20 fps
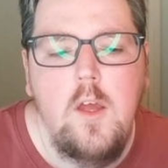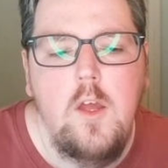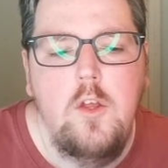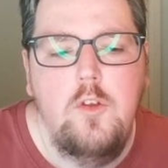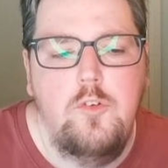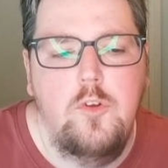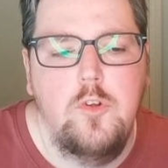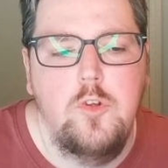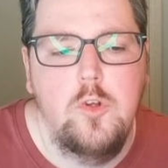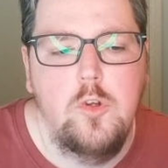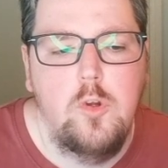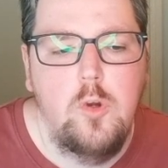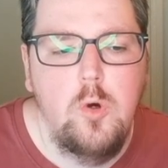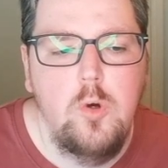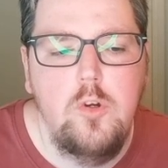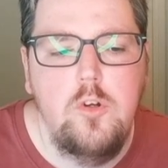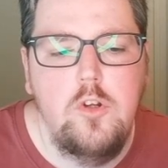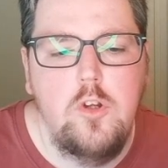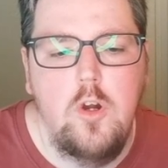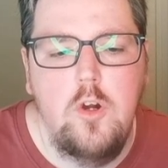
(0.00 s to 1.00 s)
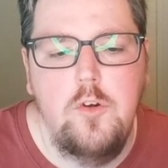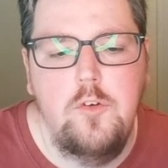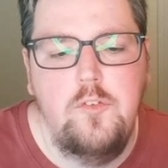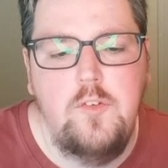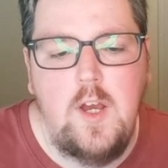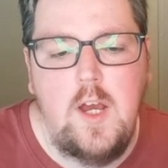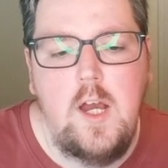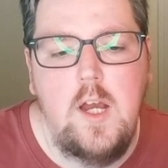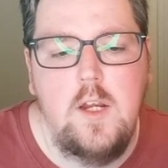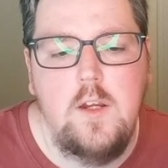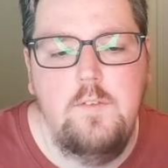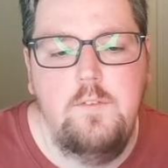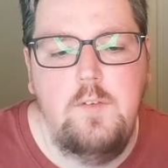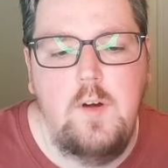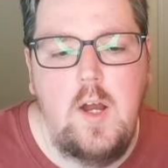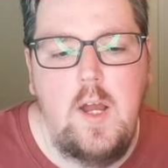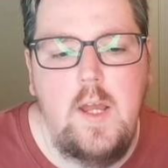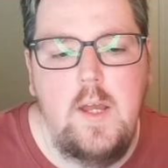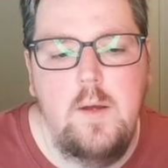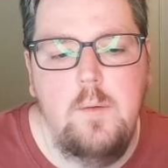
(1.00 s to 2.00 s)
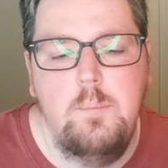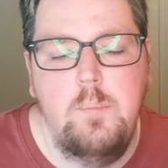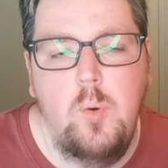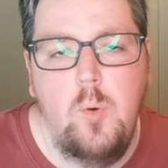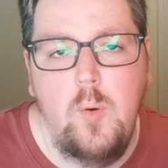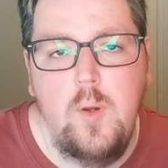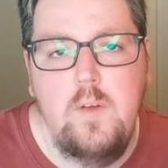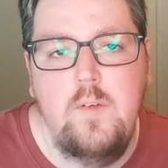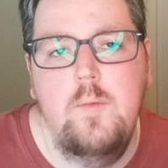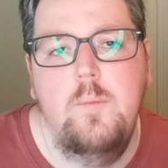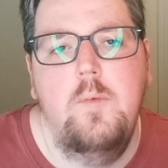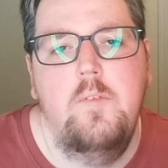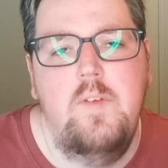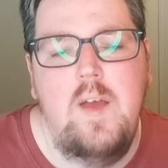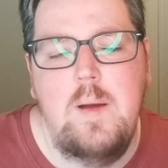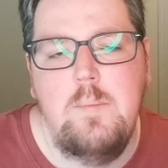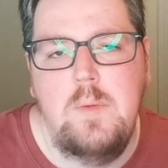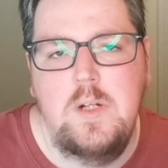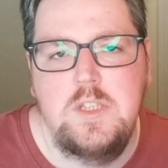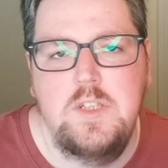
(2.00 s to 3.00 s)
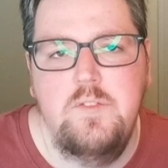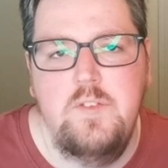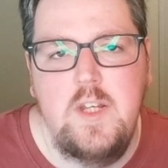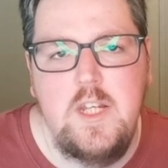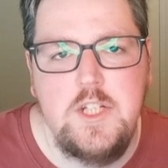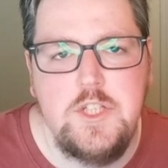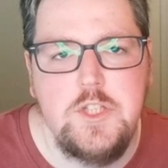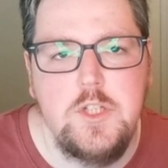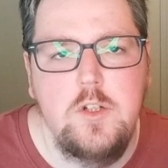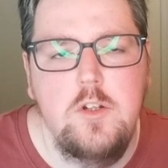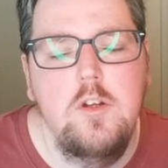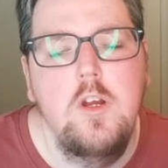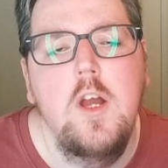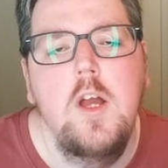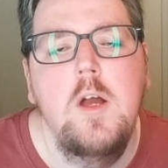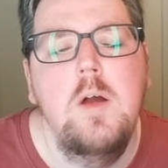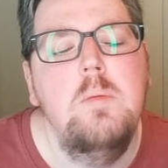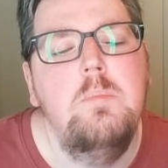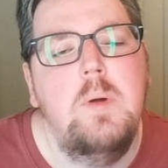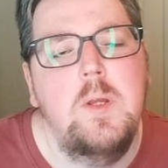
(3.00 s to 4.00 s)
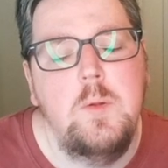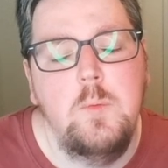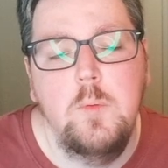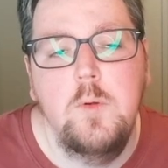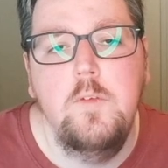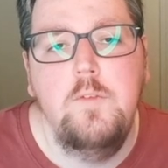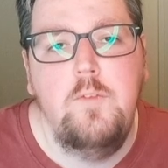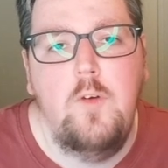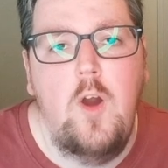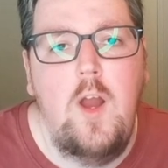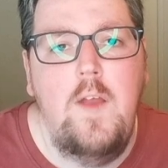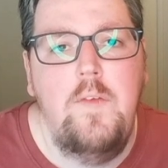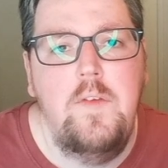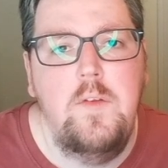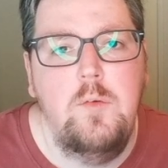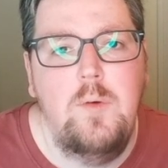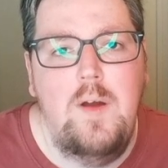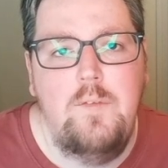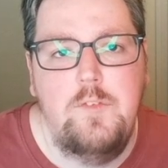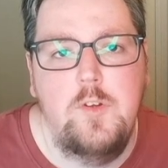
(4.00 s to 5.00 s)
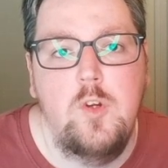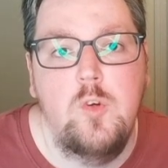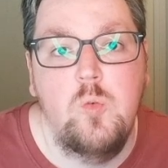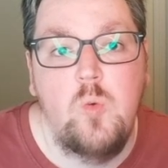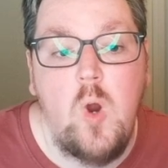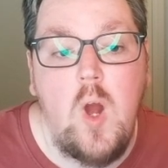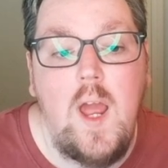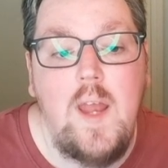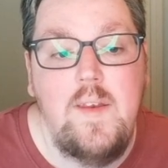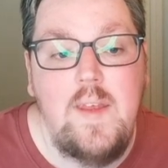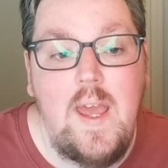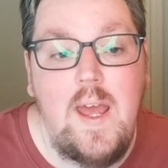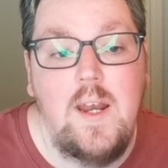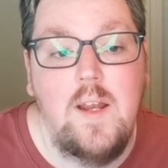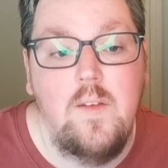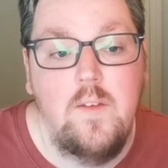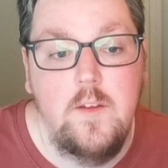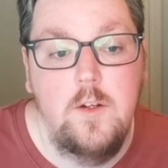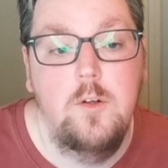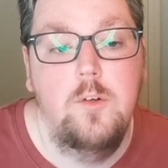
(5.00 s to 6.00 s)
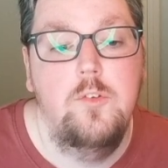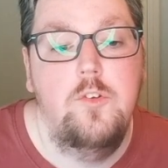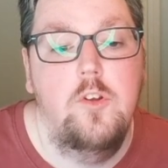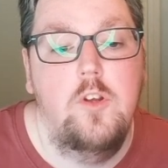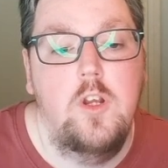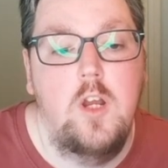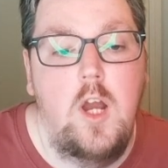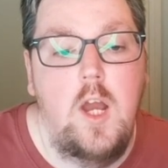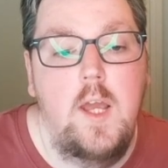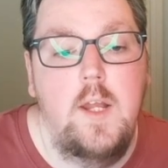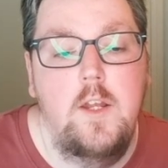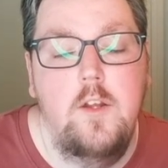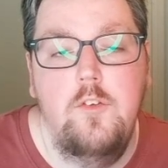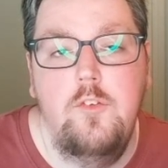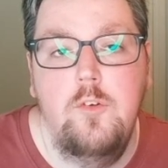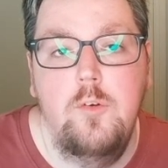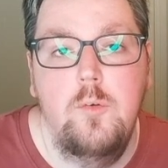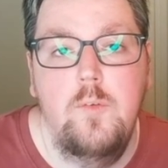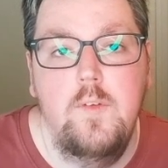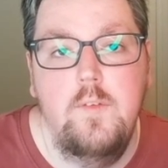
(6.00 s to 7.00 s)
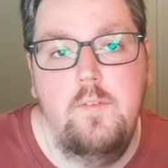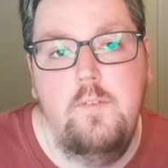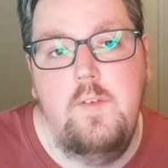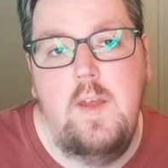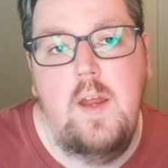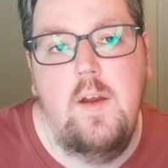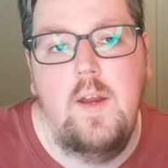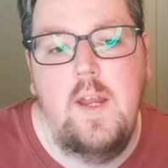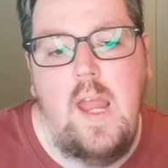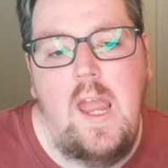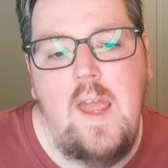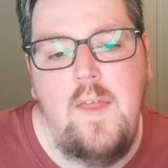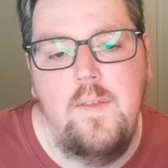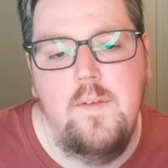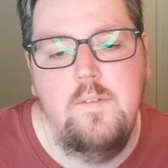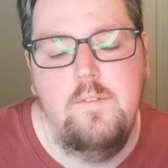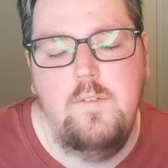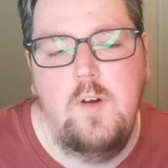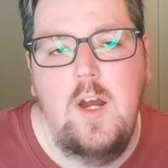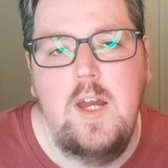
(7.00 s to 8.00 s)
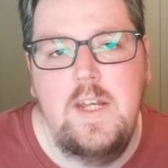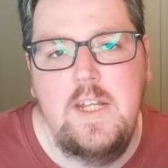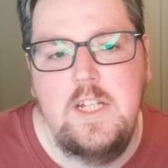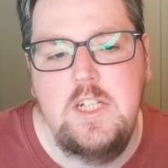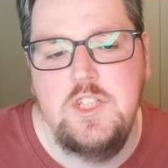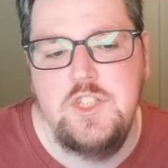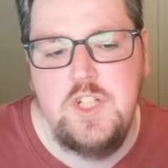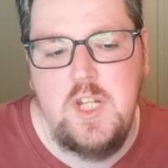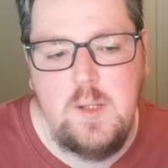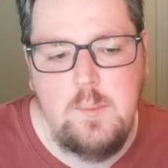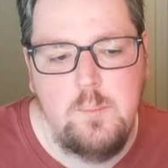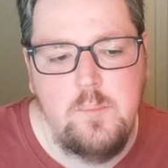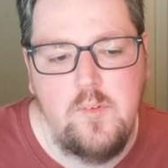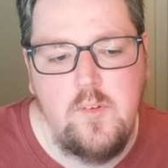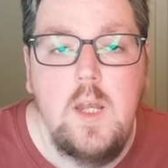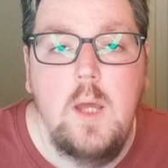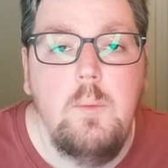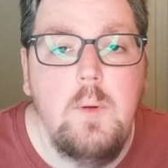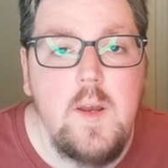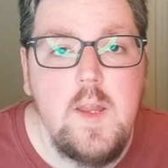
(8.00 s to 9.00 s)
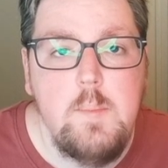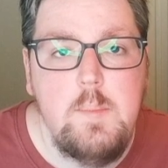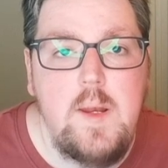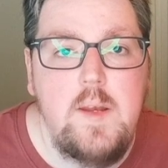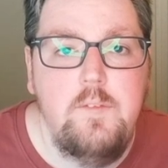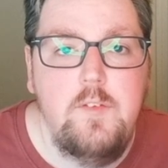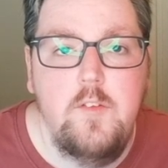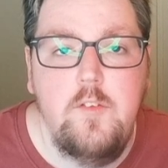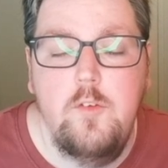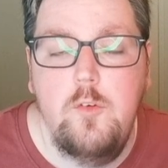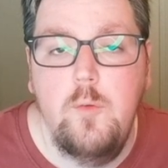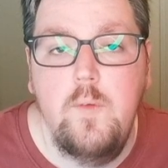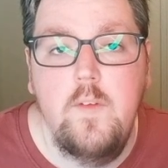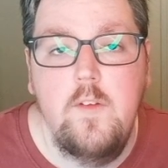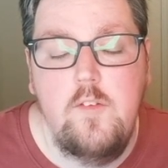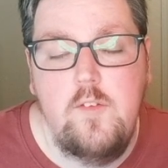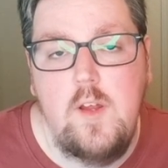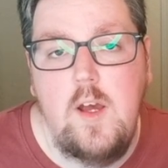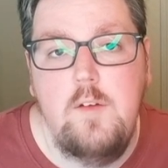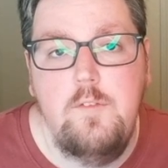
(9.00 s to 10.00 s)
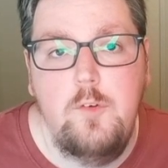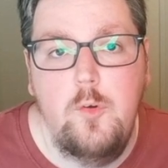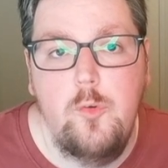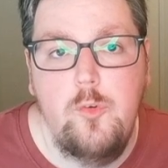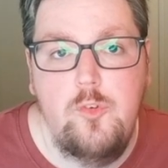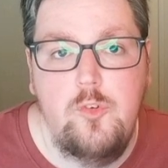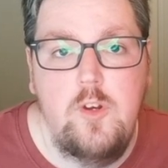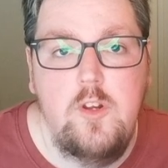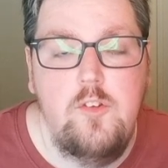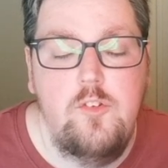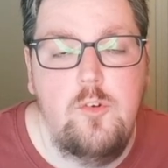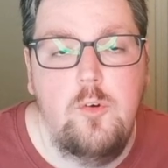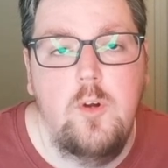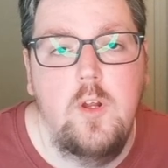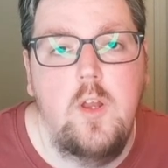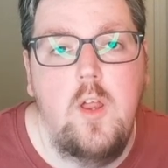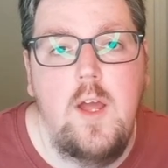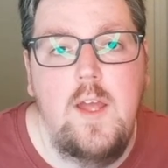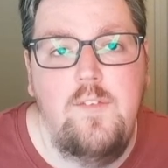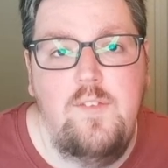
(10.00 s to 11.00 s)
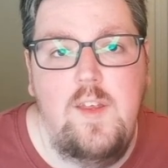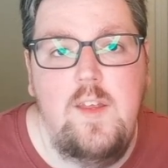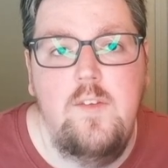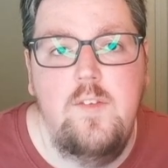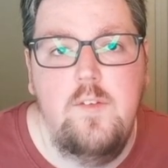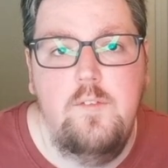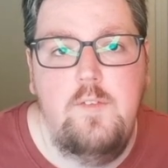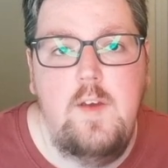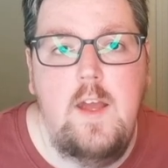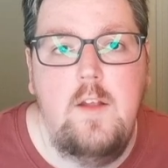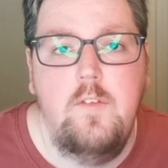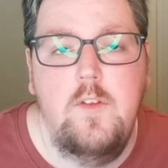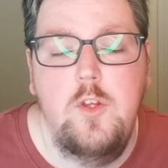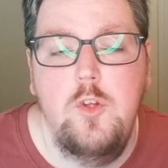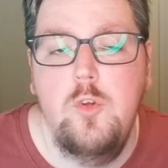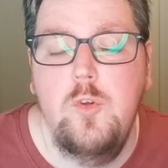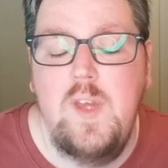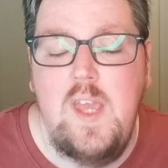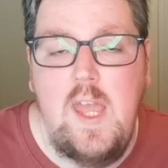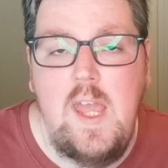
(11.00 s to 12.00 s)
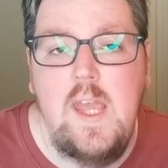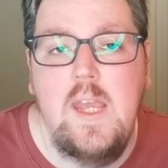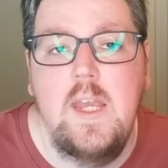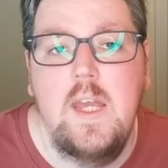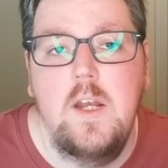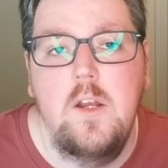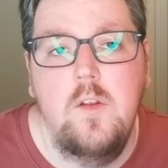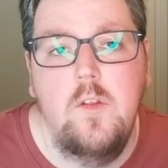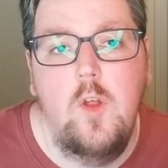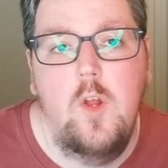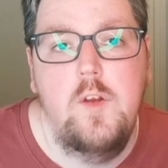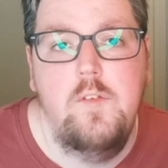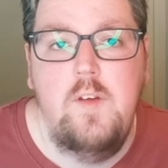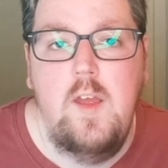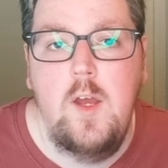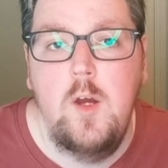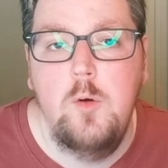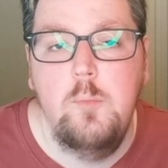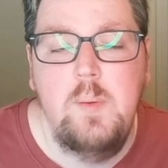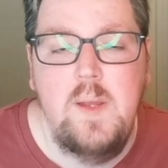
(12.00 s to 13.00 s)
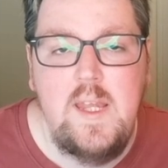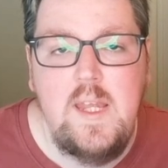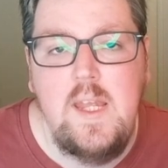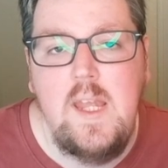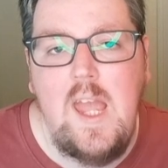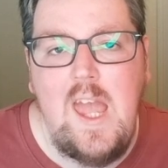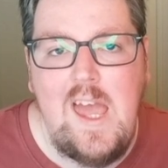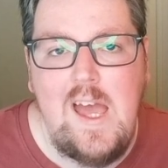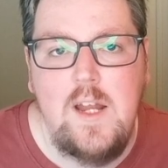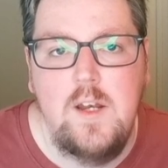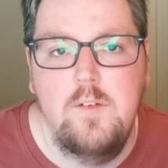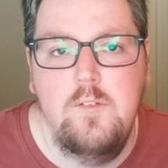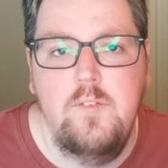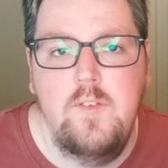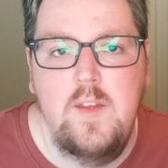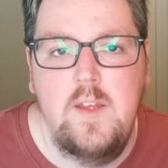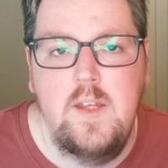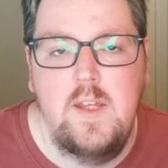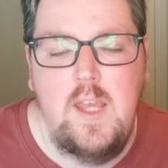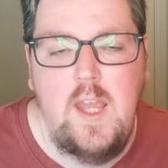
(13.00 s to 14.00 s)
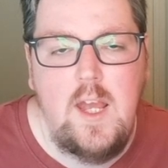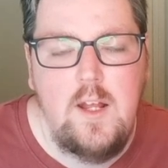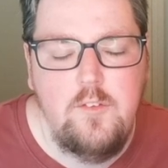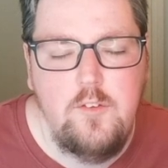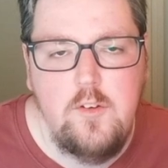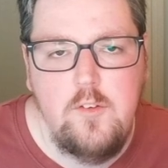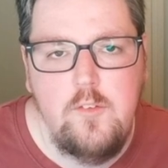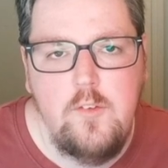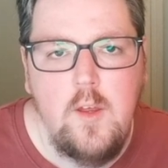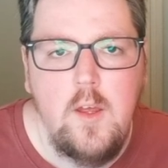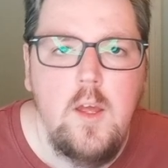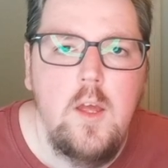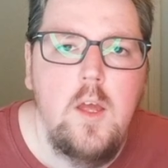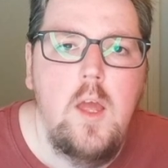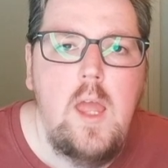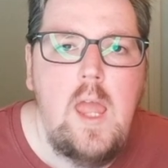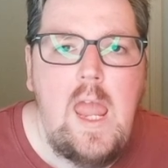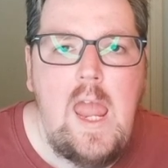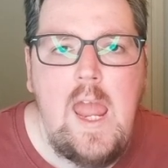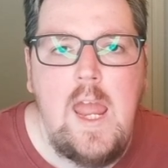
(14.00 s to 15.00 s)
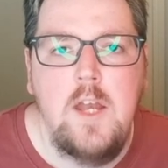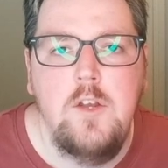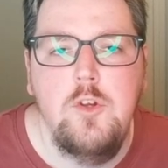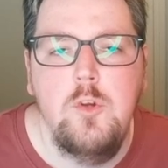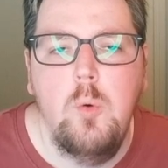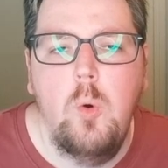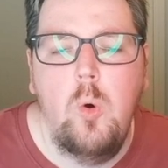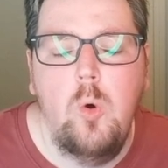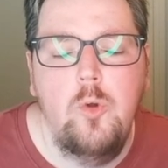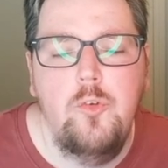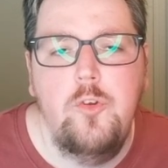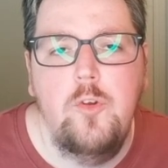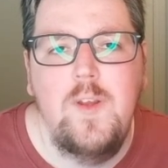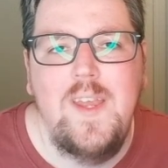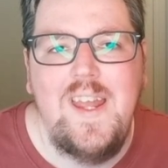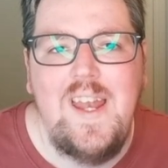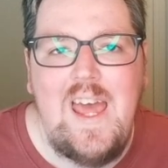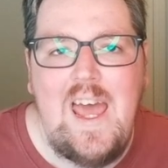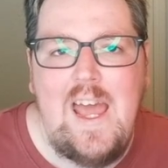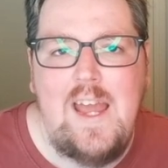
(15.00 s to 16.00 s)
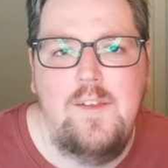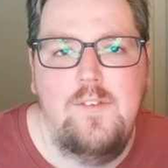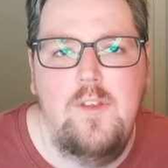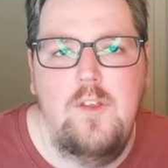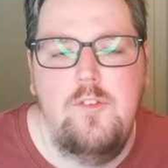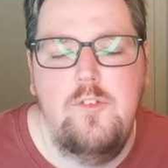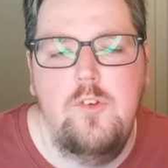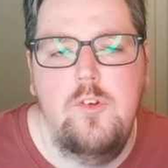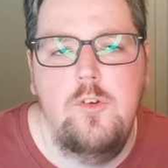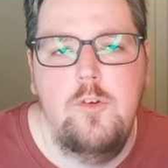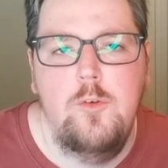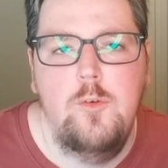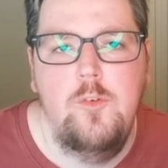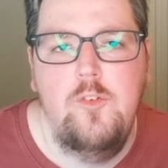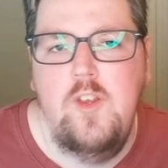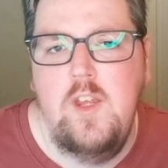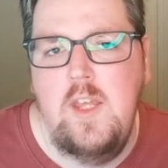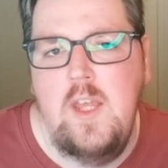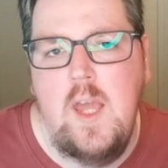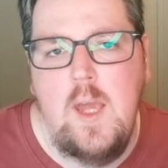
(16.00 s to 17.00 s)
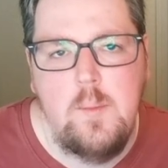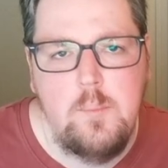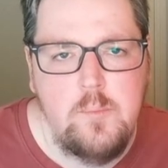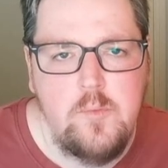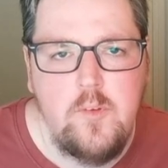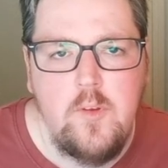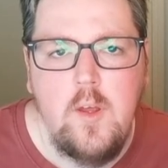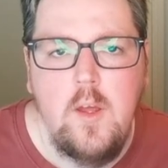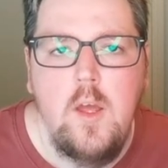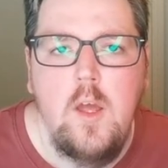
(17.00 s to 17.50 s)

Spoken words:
So you could go dark, fire, poison without much of an issue, but you will find that you'll have to grind out a little to kind of do the fairy and the fighting gyms. Now, one of the benefits of doing the Starfall Street storylines is the fact that you can get a lot of LP out of the encounters, and you also get access to new TMs.